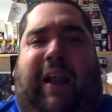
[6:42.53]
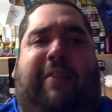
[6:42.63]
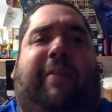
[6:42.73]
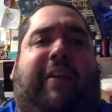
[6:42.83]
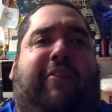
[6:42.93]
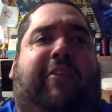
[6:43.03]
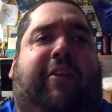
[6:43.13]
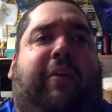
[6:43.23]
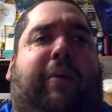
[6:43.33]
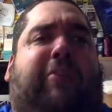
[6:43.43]
of things
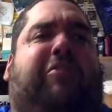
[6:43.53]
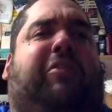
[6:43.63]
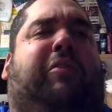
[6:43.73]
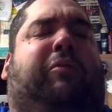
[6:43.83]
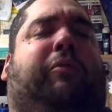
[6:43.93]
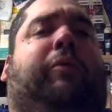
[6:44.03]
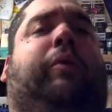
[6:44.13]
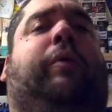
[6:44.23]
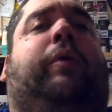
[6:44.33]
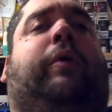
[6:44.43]
in question
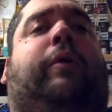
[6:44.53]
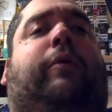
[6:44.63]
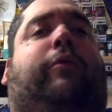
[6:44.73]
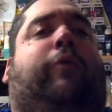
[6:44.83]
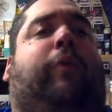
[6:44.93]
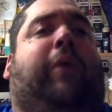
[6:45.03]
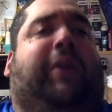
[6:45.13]
for